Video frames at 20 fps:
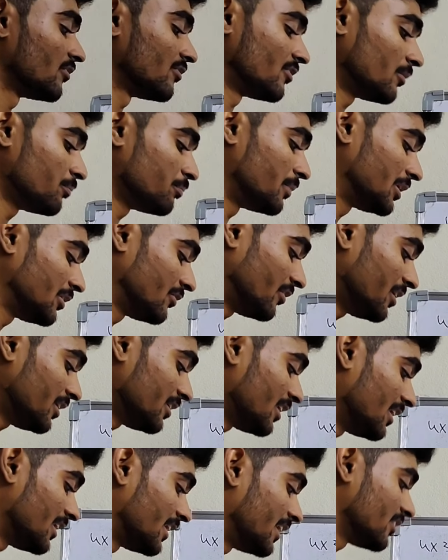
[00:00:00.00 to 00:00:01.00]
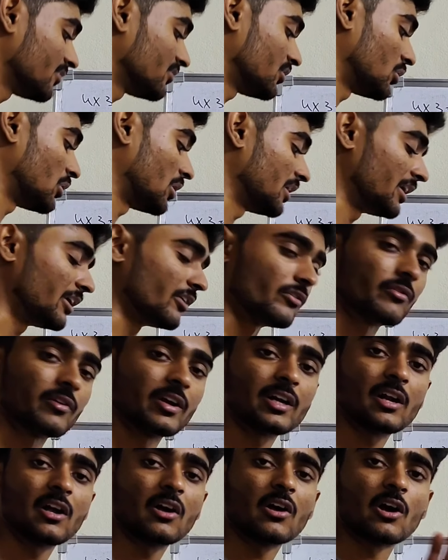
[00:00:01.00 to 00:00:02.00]
from between the layer 0 and layer
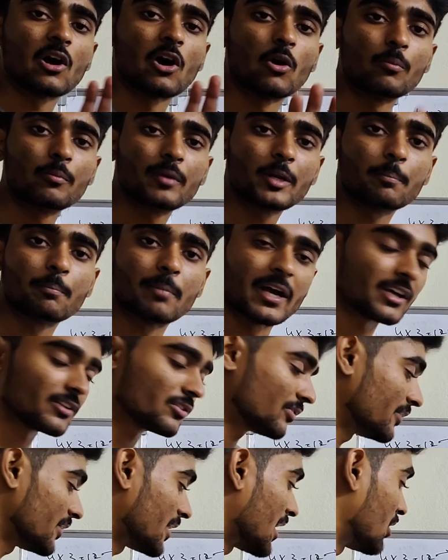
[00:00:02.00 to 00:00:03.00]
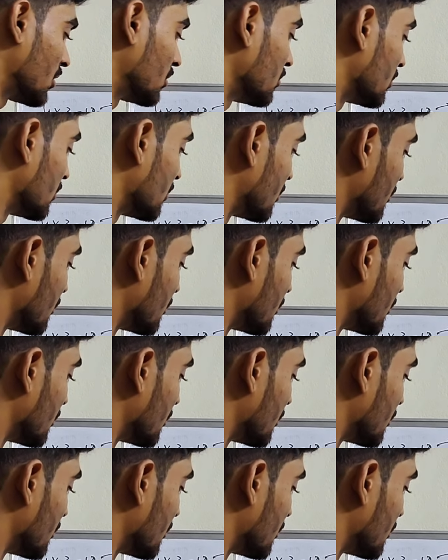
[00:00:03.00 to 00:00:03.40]
1, how many bias we have?